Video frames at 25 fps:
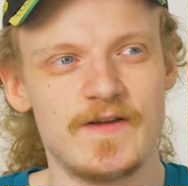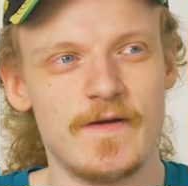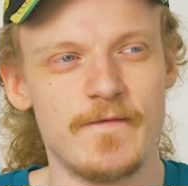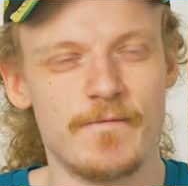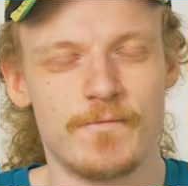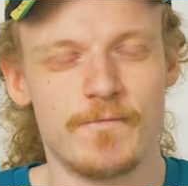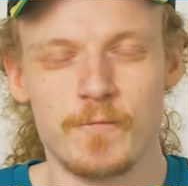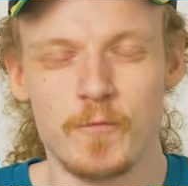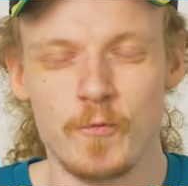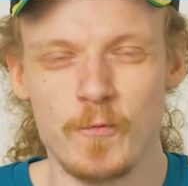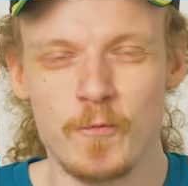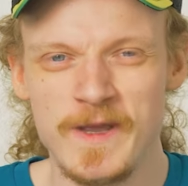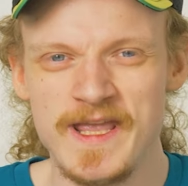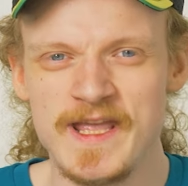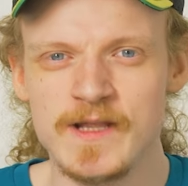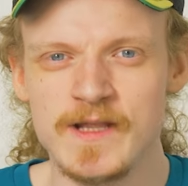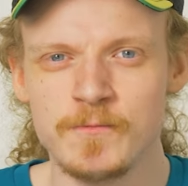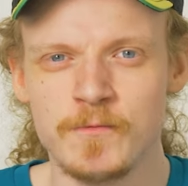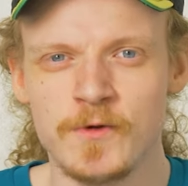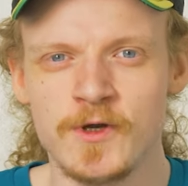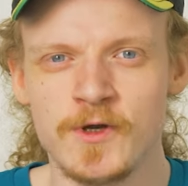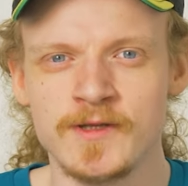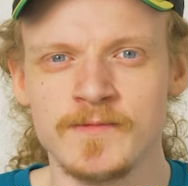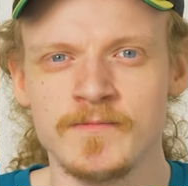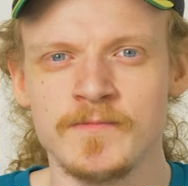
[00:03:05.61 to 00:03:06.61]
Weird
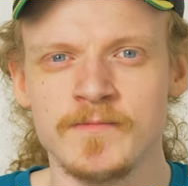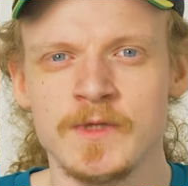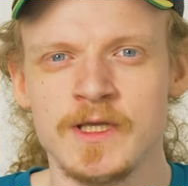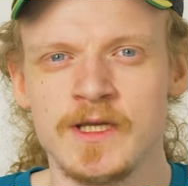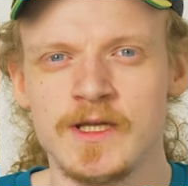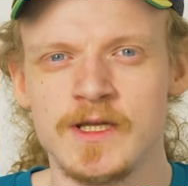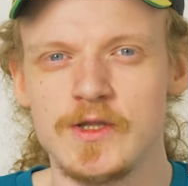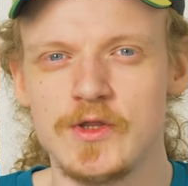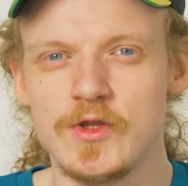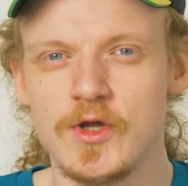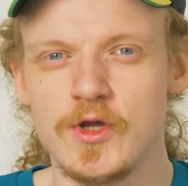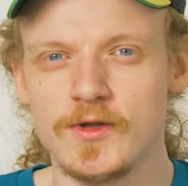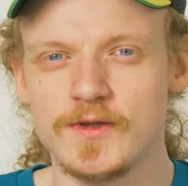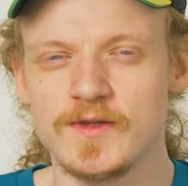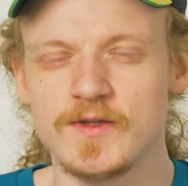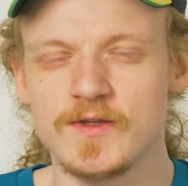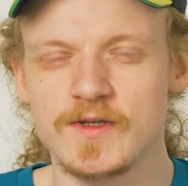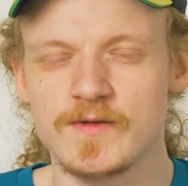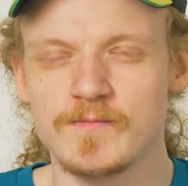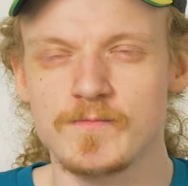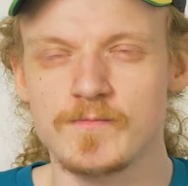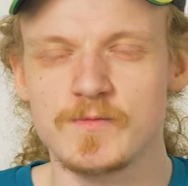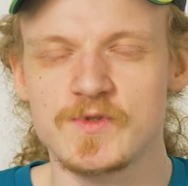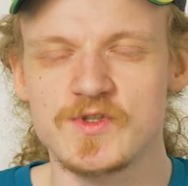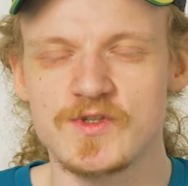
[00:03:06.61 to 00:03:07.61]
one, not
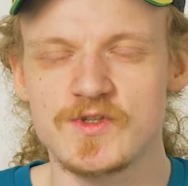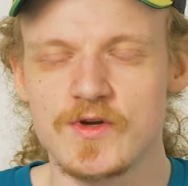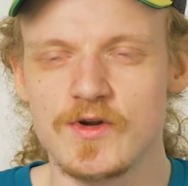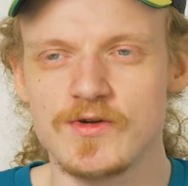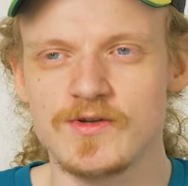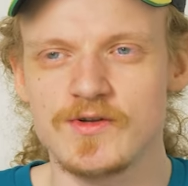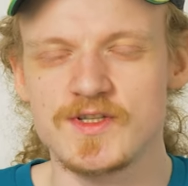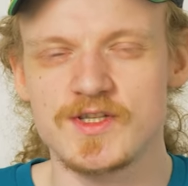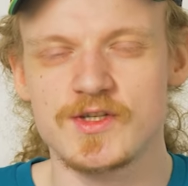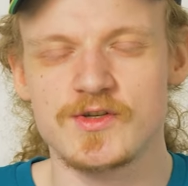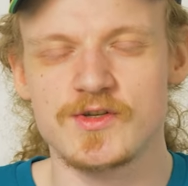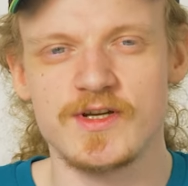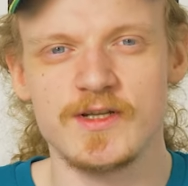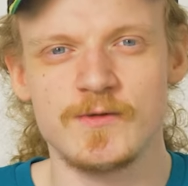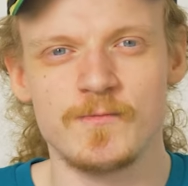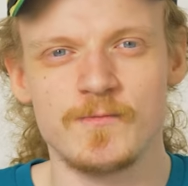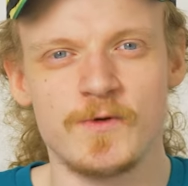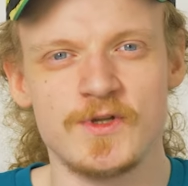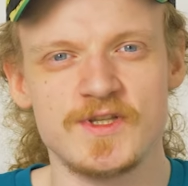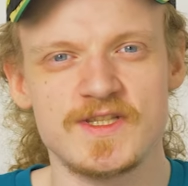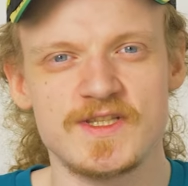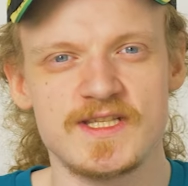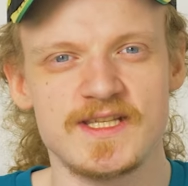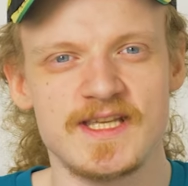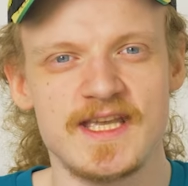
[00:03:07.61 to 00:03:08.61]
the strongest grid
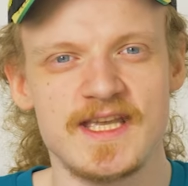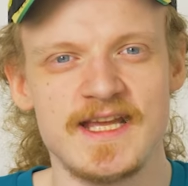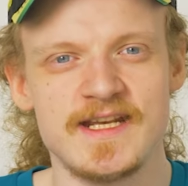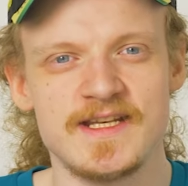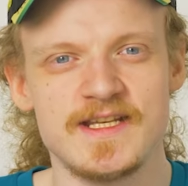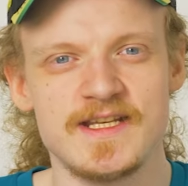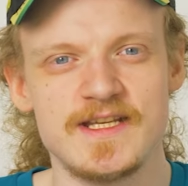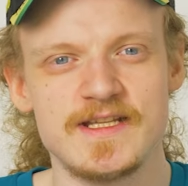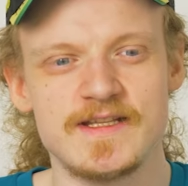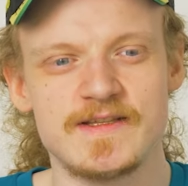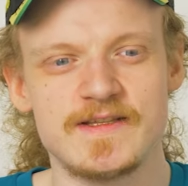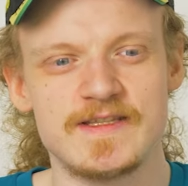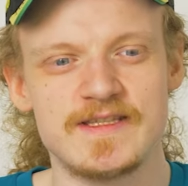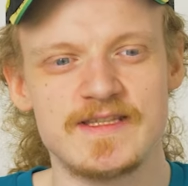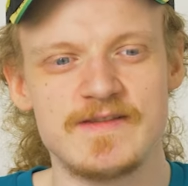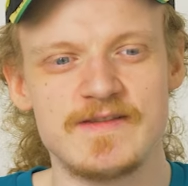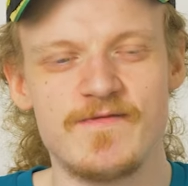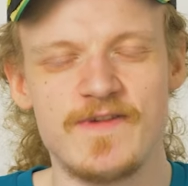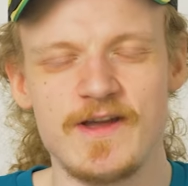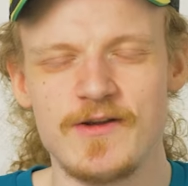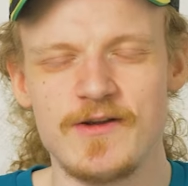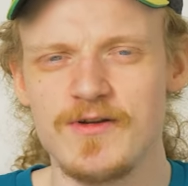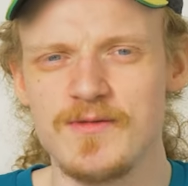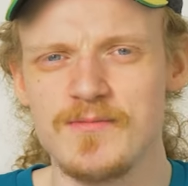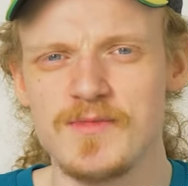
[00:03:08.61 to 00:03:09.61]
once again. It
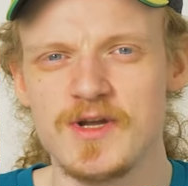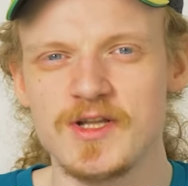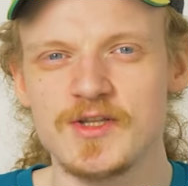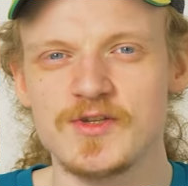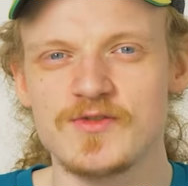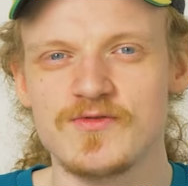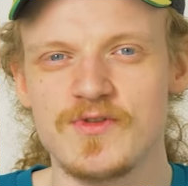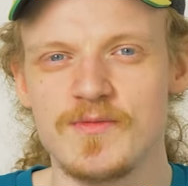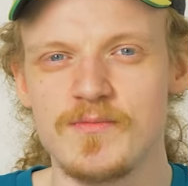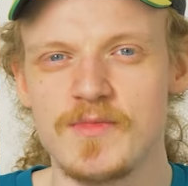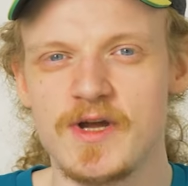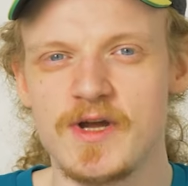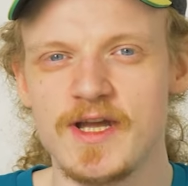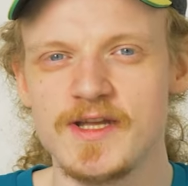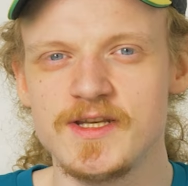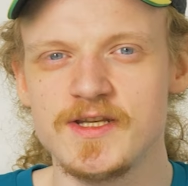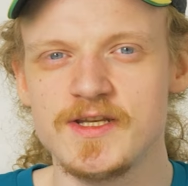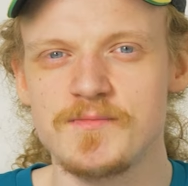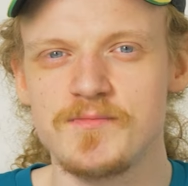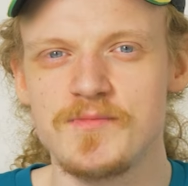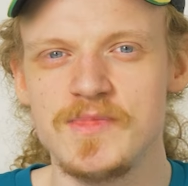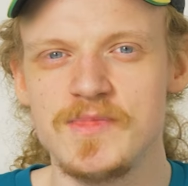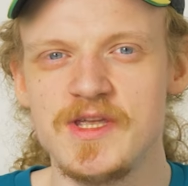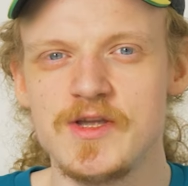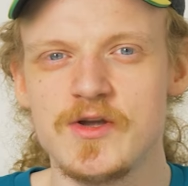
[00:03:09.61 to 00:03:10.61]
very much
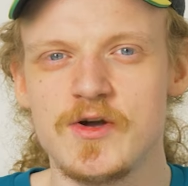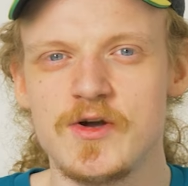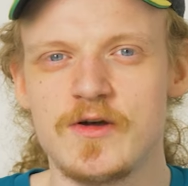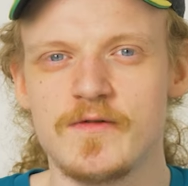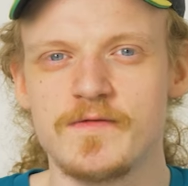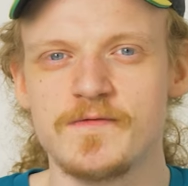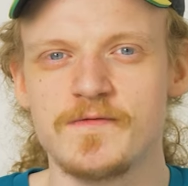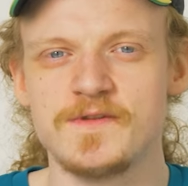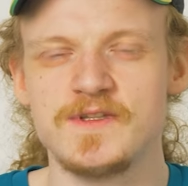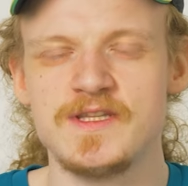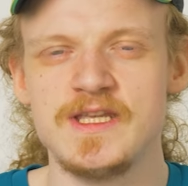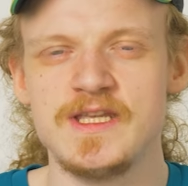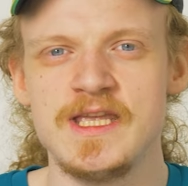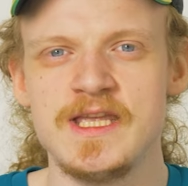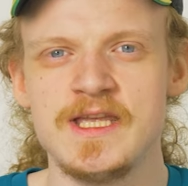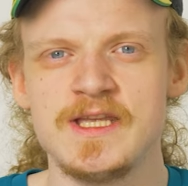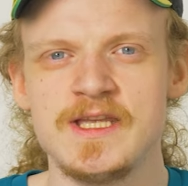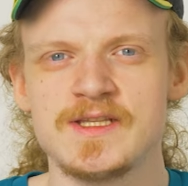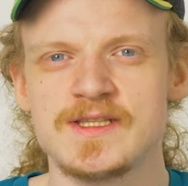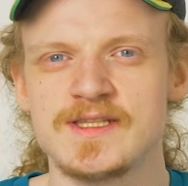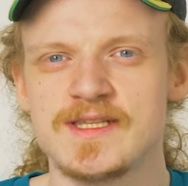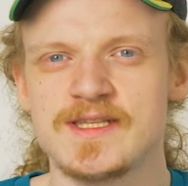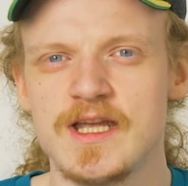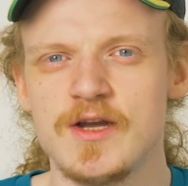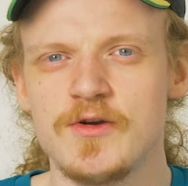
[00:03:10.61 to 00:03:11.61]
reminded me of
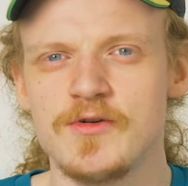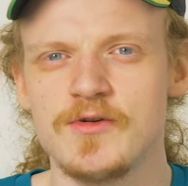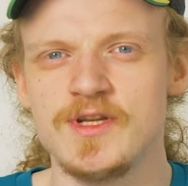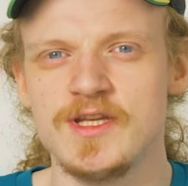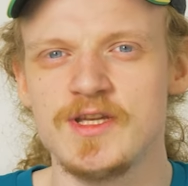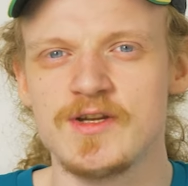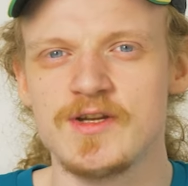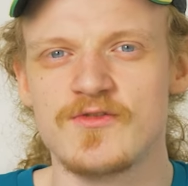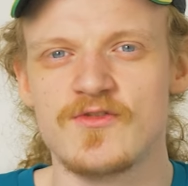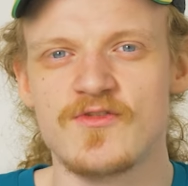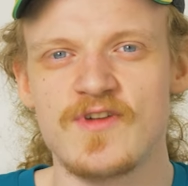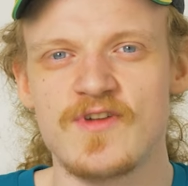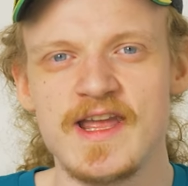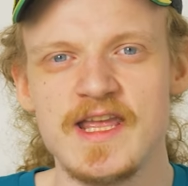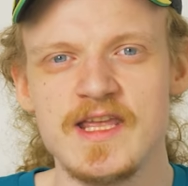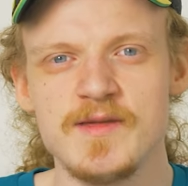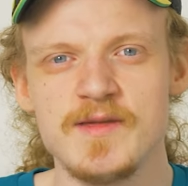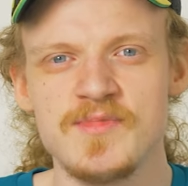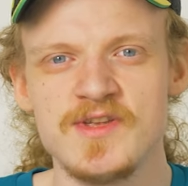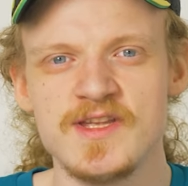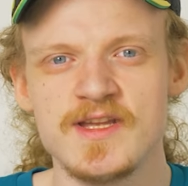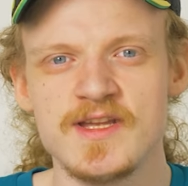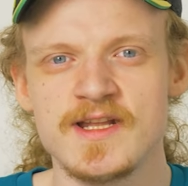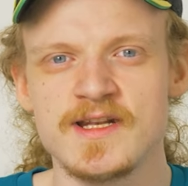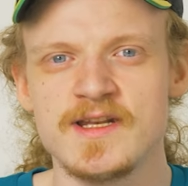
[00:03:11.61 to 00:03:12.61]
the Saudi
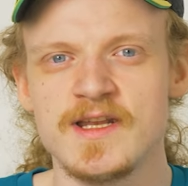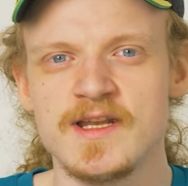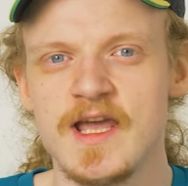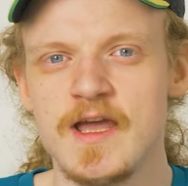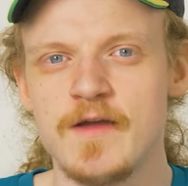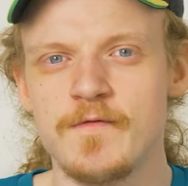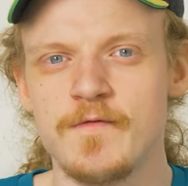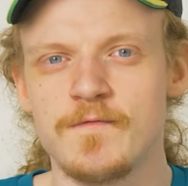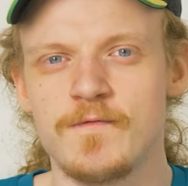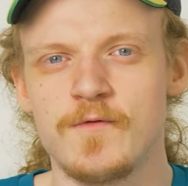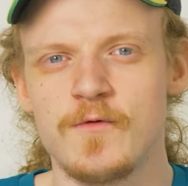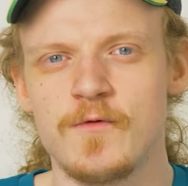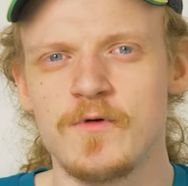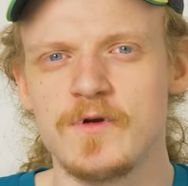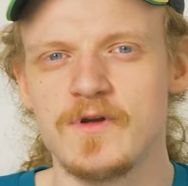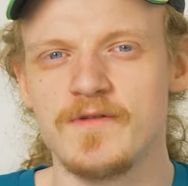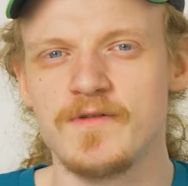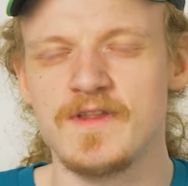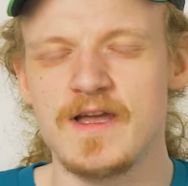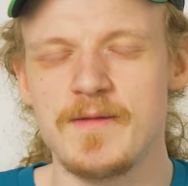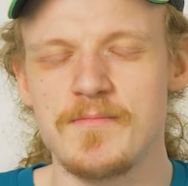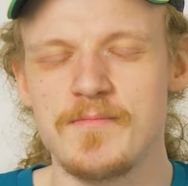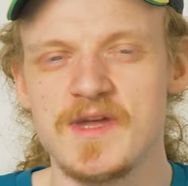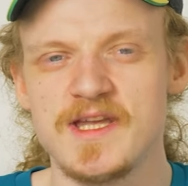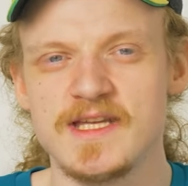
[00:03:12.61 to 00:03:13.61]
Arabian F4, if
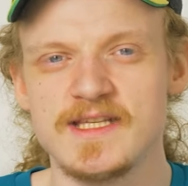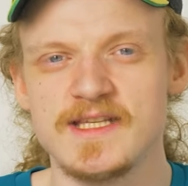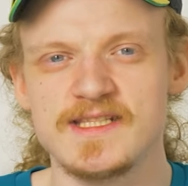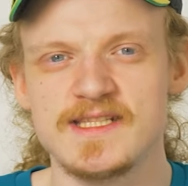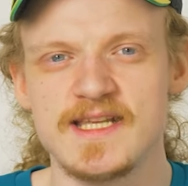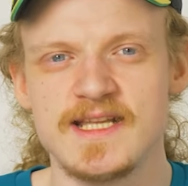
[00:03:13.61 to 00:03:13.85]
that makes